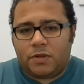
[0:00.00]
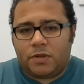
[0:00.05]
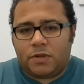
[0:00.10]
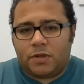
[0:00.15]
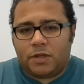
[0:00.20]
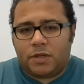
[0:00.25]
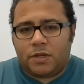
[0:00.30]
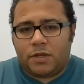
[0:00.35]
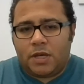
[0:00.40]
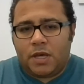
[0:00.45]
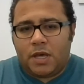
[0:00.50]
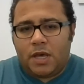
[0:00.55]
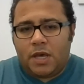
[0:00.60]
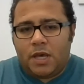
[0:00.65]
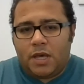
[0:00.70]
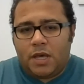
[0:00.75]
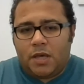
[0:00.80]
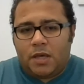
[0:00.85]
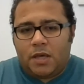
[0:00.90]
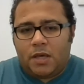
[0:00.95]

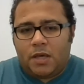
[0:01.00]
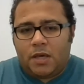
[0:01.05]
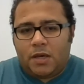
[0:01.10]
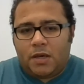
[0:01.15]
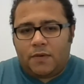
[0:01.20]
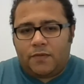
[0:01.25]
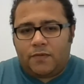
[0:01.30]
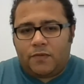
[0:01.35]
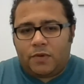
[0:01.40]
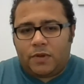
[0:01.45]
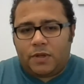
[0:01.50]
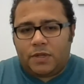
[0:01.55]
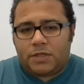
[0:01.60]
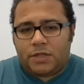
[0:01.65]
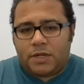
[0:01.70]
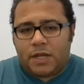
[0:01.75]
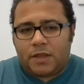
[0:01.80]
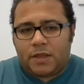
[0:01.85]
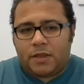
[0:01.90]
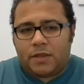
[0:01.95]
the
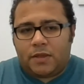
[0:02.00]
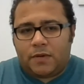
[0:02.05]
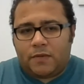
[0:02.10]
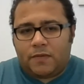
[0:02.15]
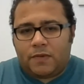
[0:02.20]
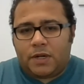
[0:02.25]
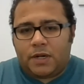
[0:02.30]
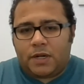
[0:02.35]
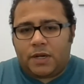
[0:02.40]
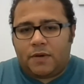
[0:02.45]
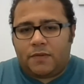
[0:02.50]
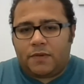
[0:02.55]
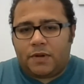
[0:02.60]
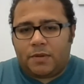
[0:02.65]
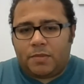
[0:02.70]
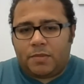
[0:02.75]
strength of the recovery,